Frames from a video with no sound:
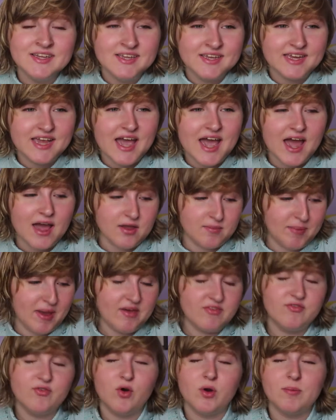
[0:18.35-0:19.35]
Yeah,
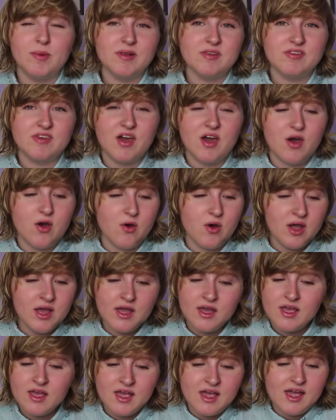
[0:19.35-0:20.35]
about four months ago,
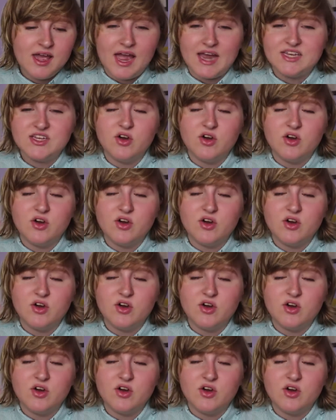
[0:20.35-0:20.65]
I